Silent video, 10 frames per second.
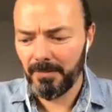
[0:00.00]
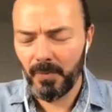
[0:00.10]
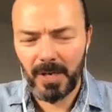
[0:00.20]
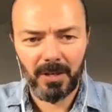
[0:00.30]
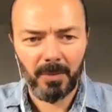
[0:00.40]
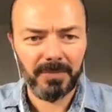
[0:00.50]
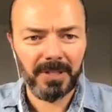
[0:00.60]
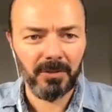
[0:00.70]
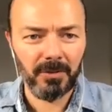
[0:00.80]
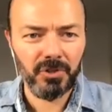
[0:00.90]
Wacom
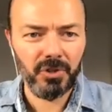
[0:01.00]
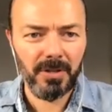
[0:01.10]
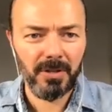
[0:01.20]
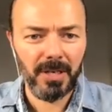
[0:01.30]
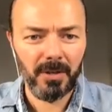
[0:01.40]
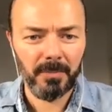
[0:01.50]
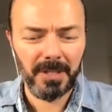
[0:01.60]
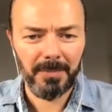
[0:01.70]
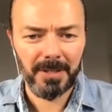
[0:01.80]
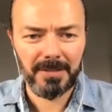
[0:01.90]
technology, the Wacom
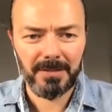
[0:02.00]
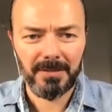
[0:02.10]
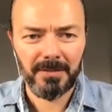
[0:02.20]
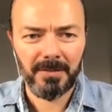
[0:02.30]
tablets,